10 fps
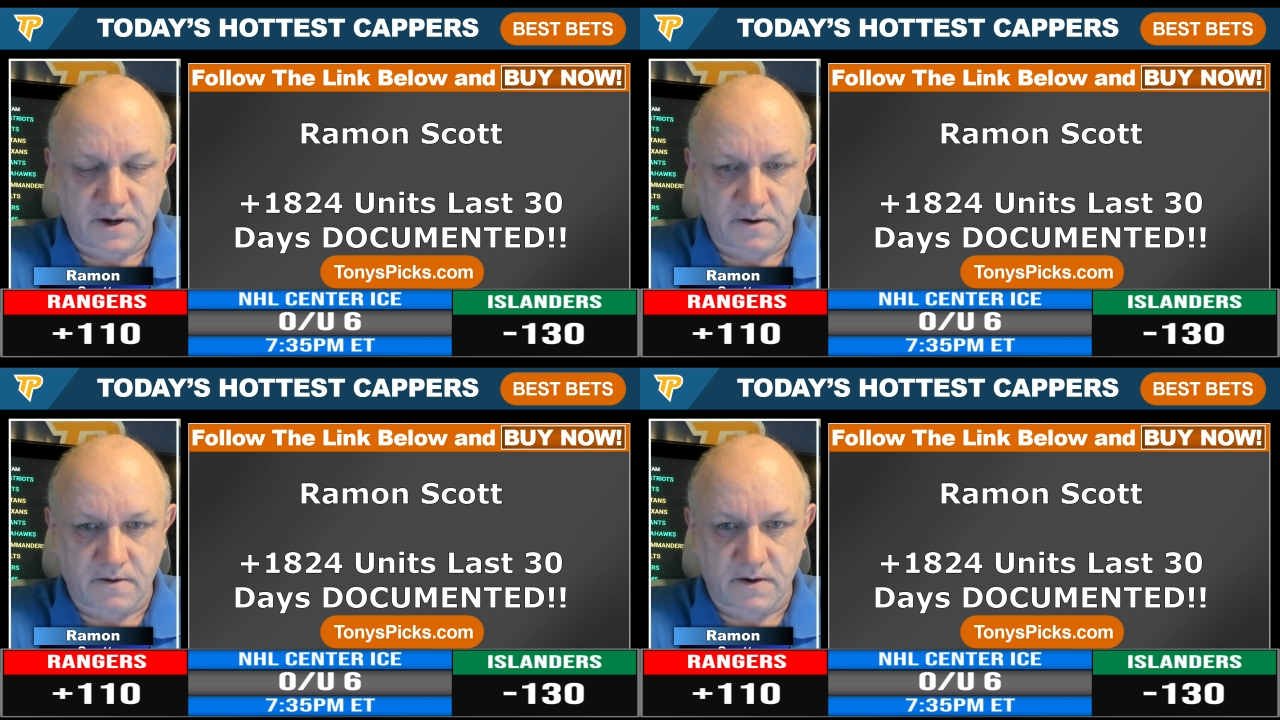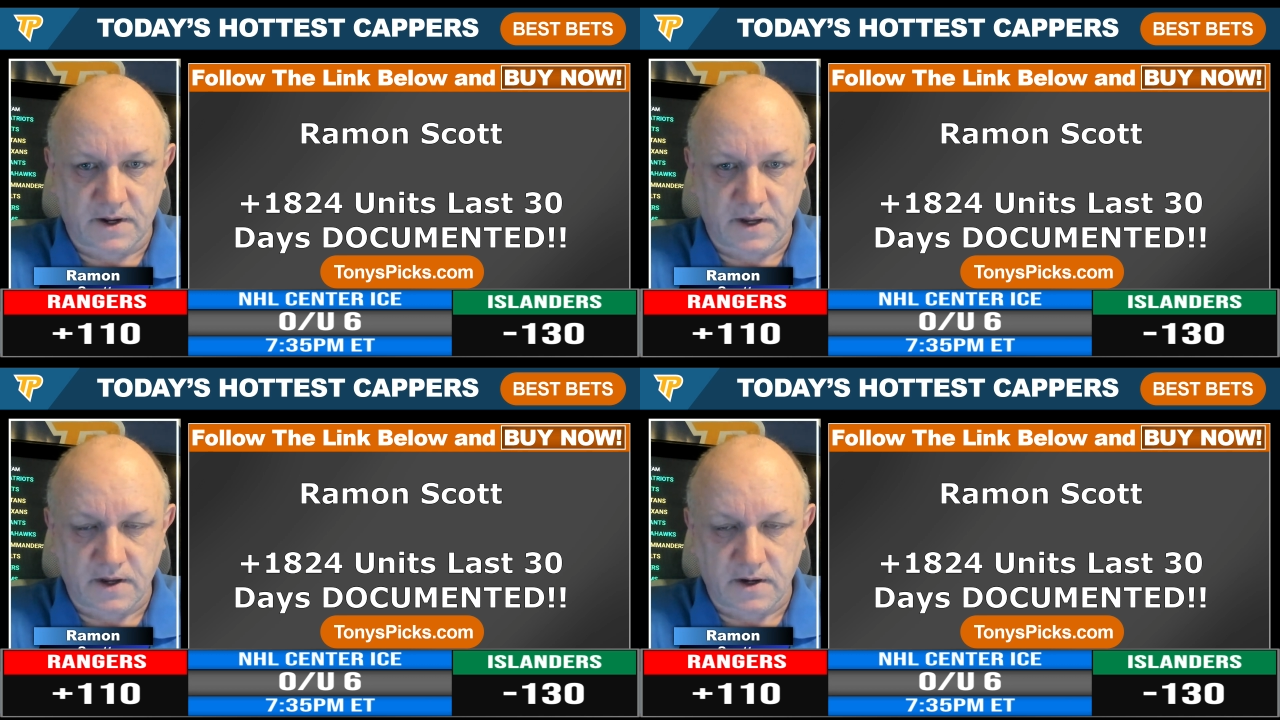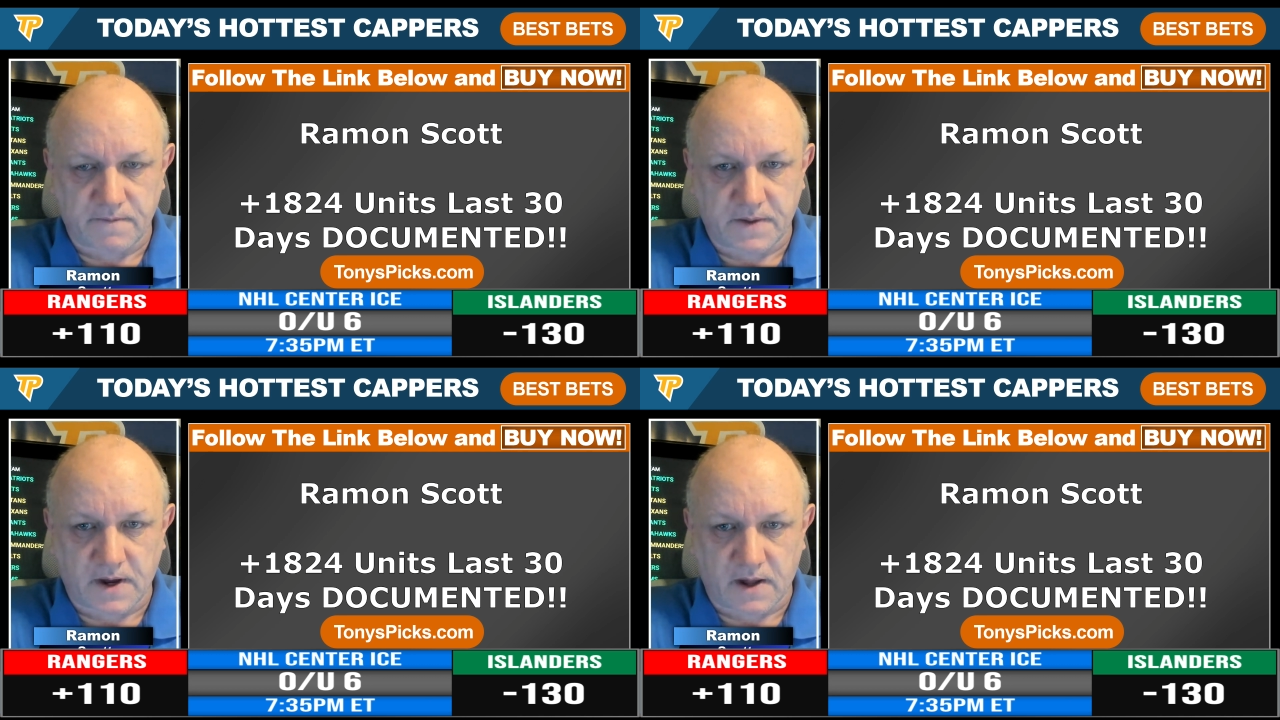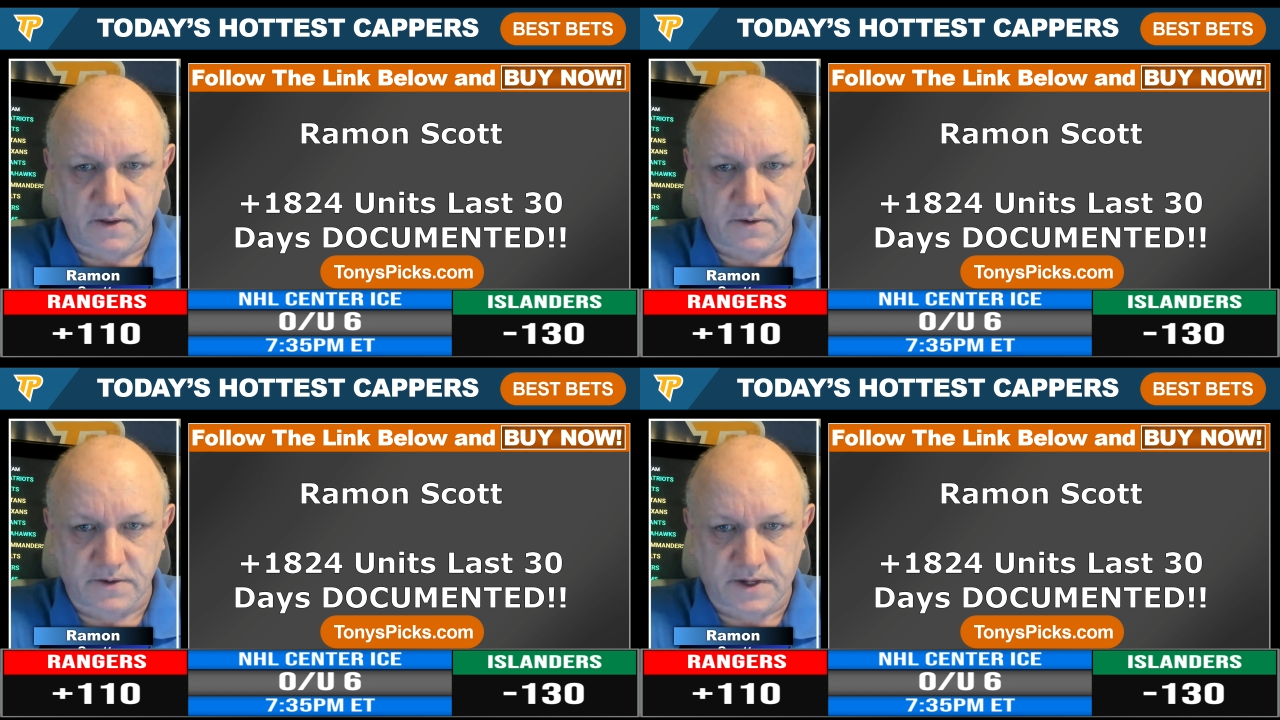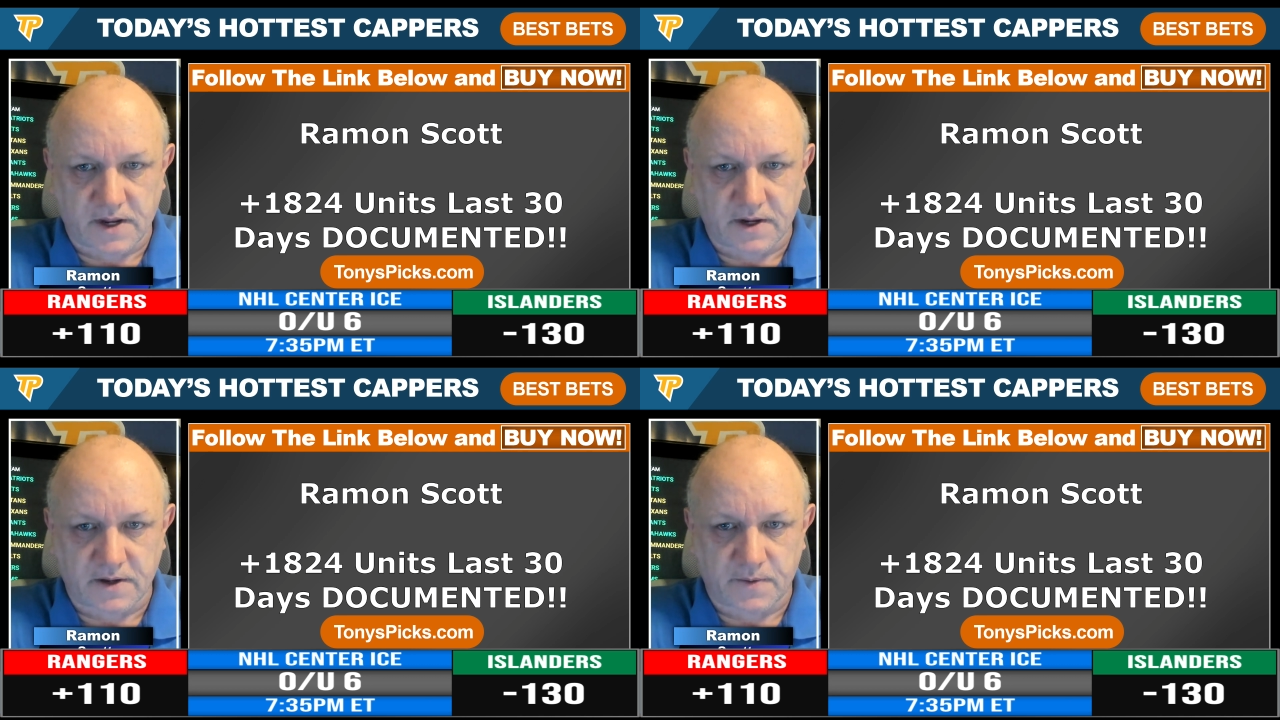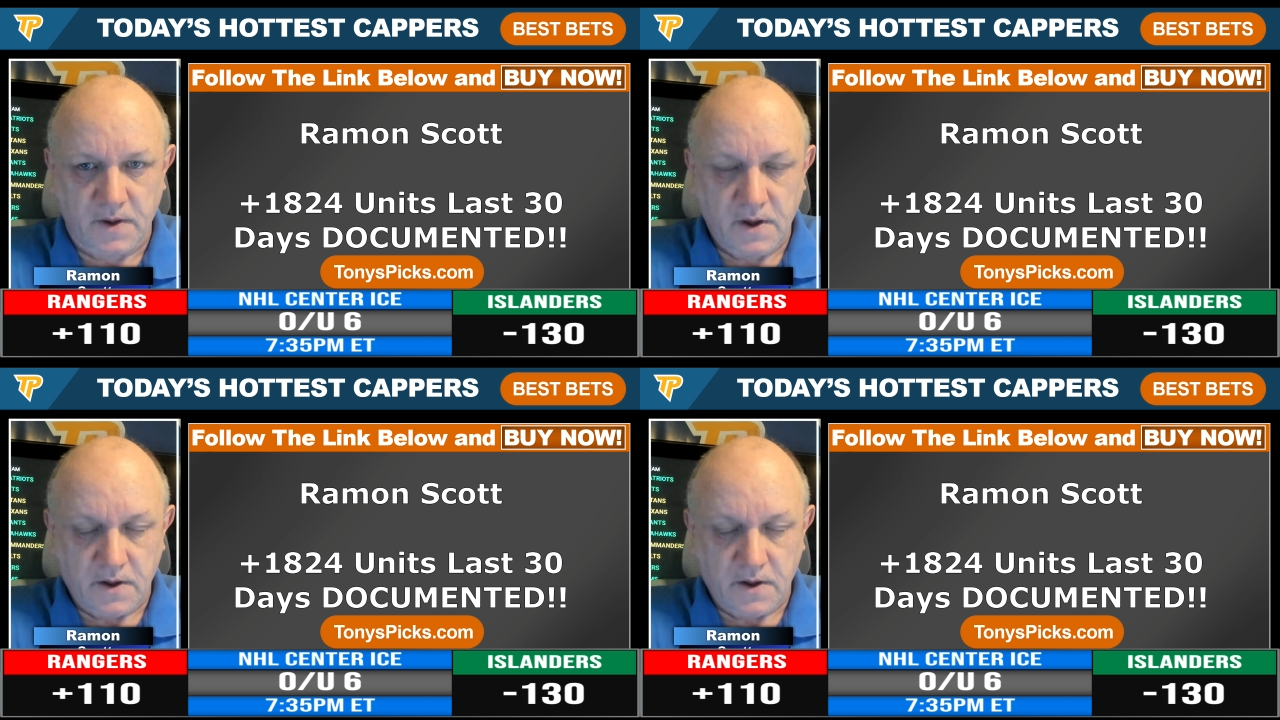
here again if the Islanders can't get